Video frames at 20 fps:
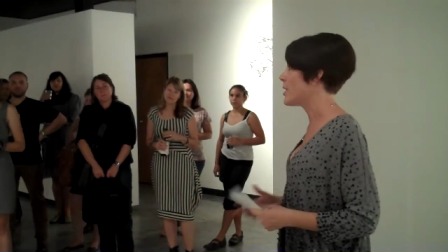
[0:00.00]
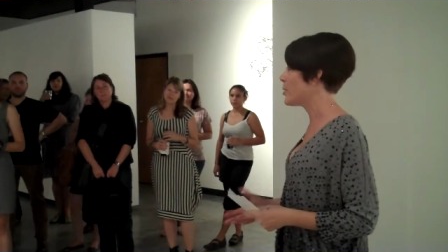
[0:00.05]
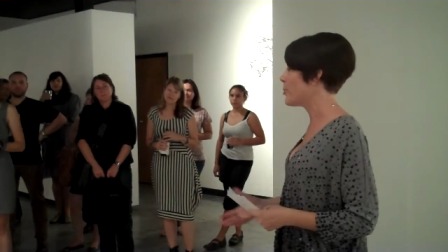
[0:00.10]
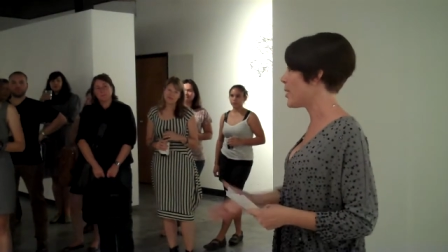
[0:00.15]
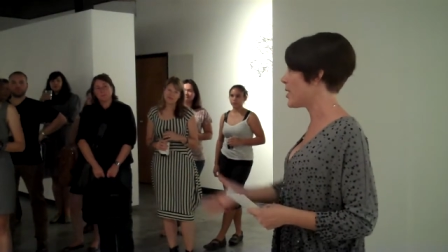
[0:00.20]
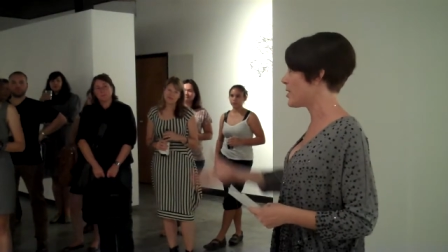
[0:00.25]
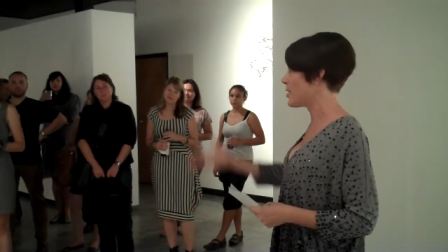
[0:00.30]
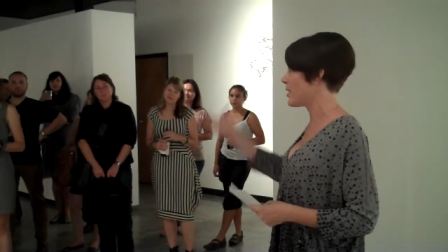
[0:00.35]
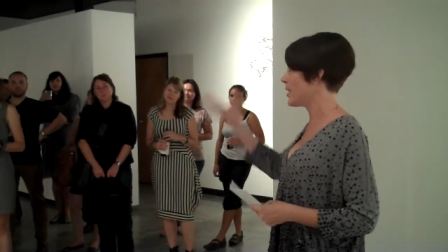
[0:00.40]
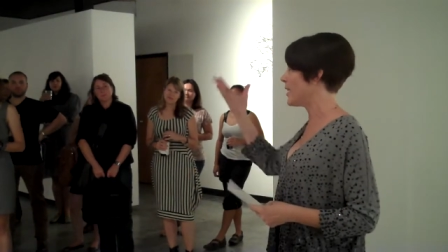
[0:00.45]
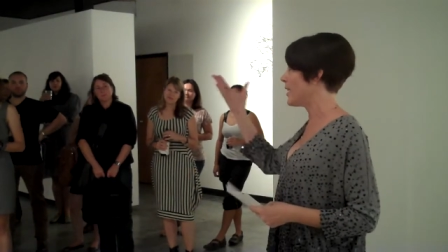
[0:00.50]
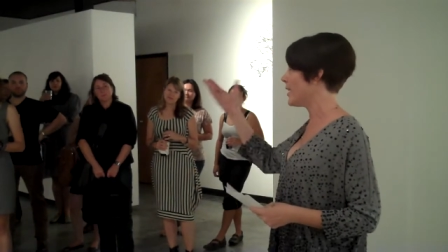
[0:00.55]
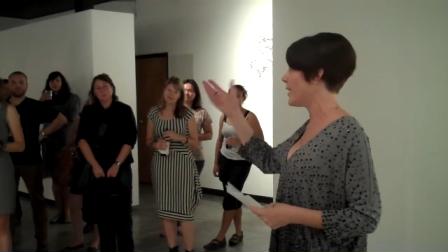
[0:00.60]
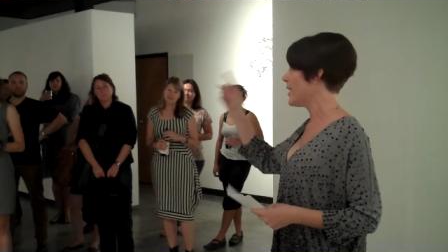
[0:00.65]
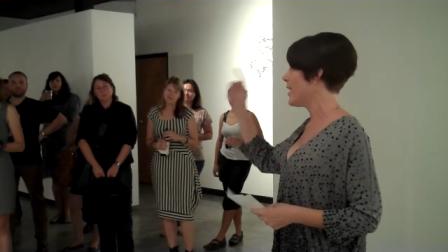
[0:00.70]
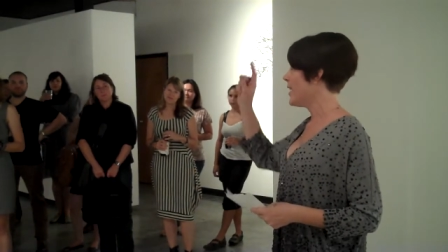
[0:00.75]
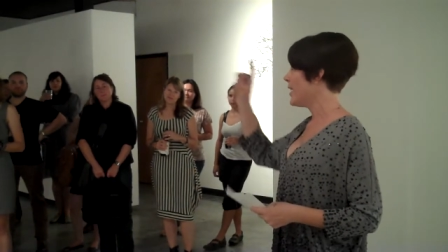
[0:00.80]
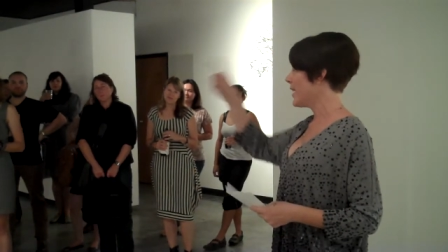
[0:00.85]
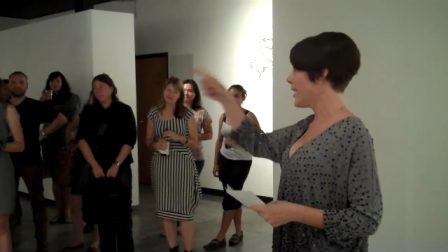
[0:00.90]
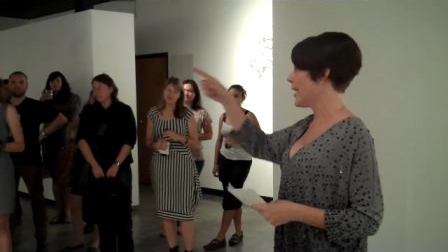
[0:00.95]
especially
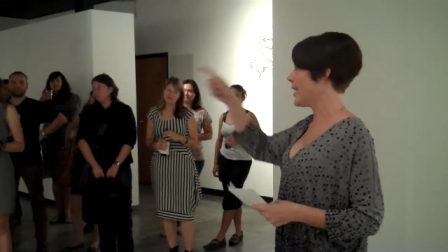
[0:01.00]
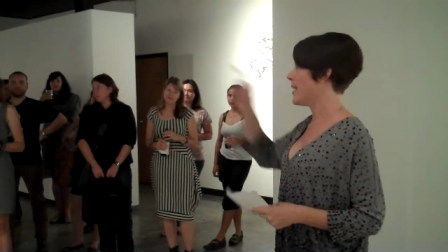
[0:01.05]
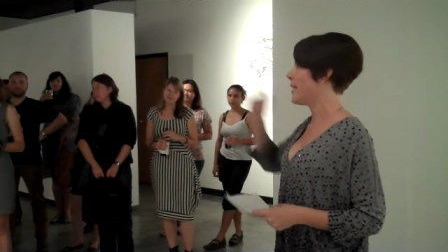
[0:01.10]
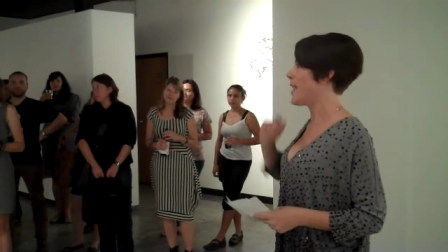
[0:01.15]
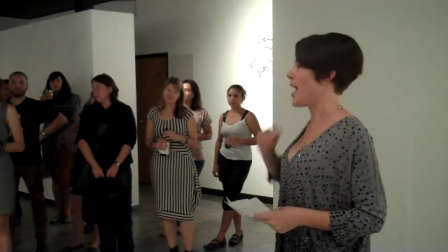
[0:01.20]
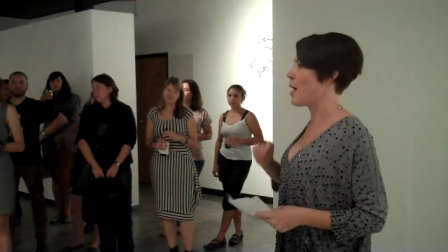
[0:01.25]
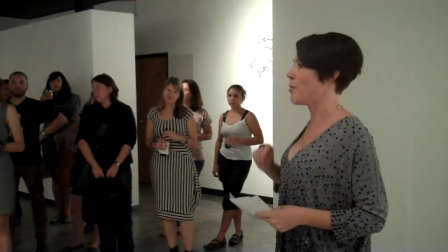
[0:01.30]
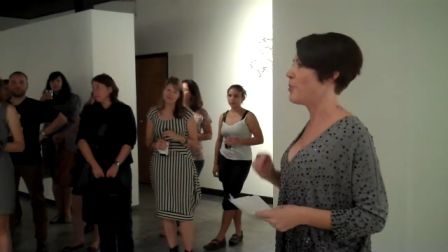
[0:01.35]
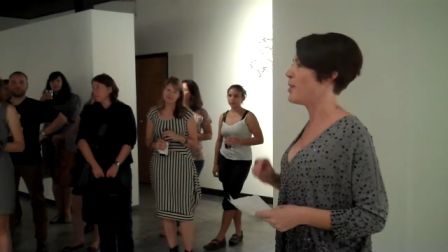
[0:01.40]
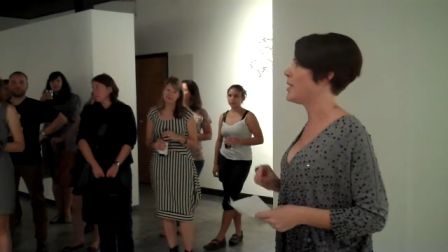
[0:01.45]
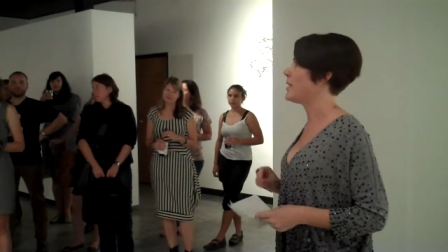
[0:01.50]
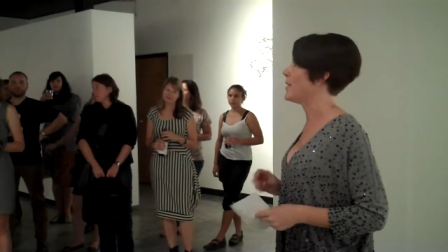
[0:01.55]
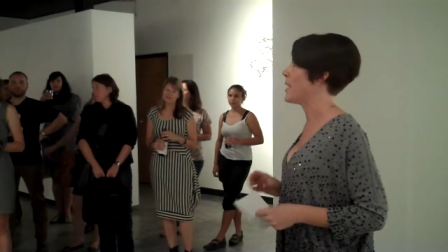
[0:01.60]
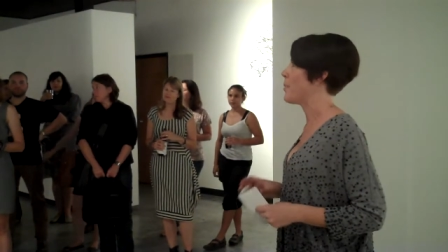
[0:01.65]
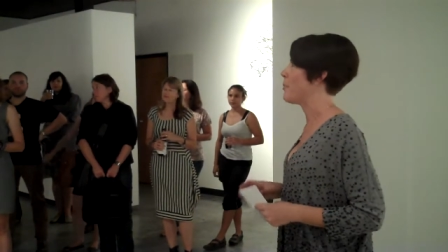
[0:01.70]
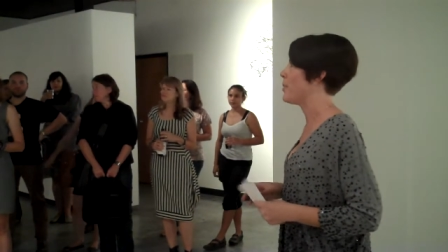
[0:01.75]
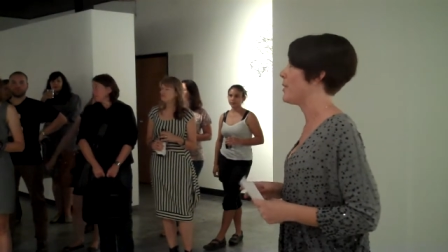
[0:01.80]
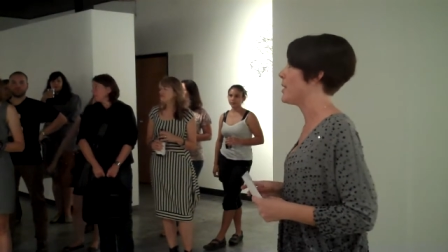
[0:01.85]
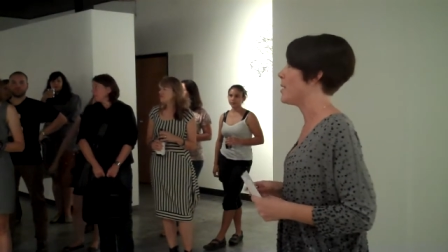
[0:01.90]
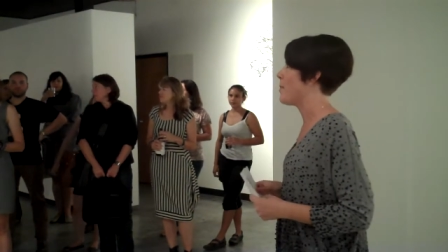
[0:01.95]
getting that piece
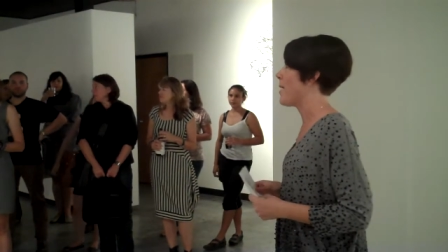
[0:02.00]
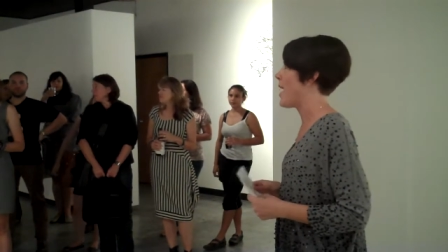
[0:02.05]
up in